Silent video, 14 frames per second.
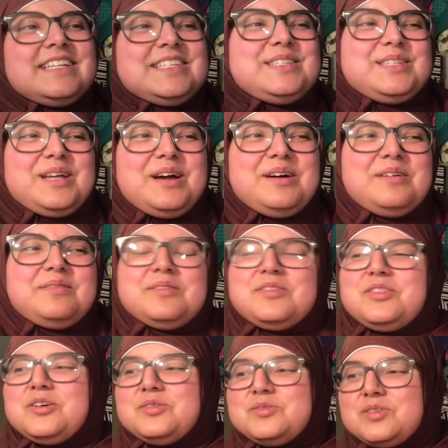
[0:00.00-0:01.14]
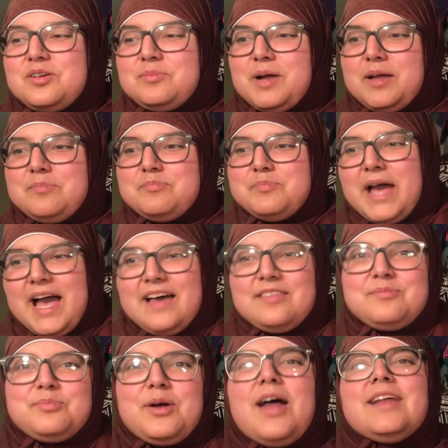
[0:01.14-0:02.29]
So those are my bath
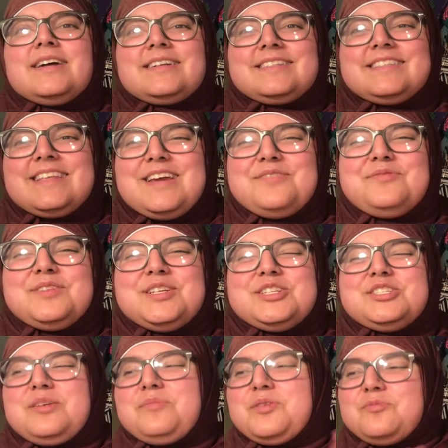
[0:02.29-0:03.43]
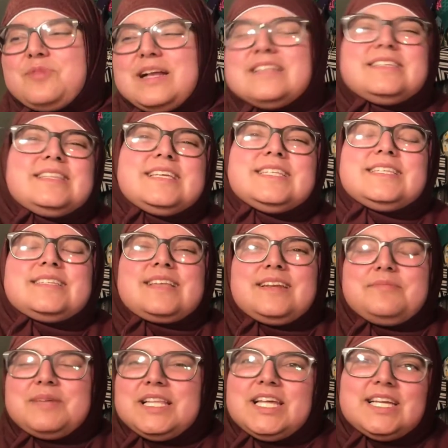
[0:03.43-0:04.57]
products that I finished up. The rest of this is going
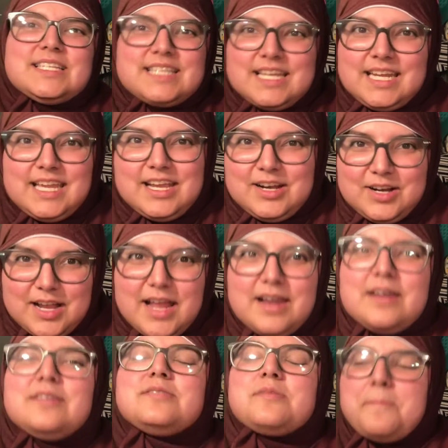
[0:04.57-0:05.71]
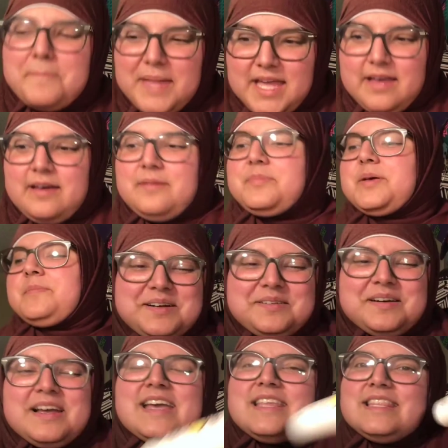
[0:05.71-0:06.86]
to be like skincare and makeup. So
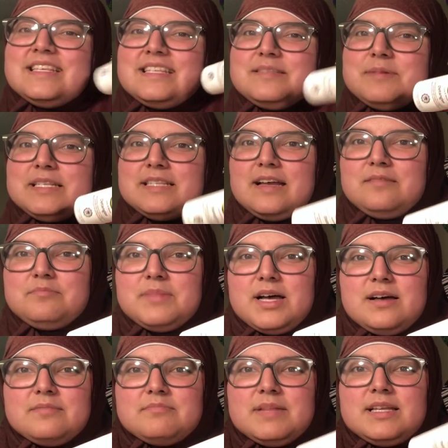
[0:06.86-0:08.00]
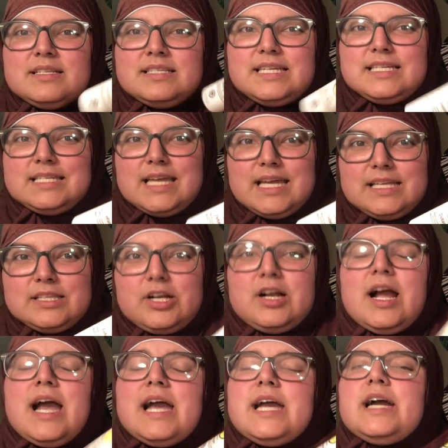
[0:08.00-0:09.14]
this is my Sun Bum Detangler.
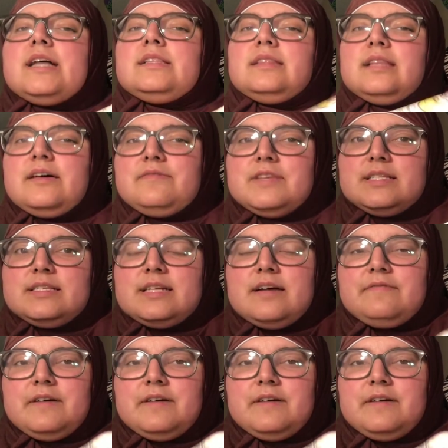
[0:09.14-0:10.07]
I love this stuff.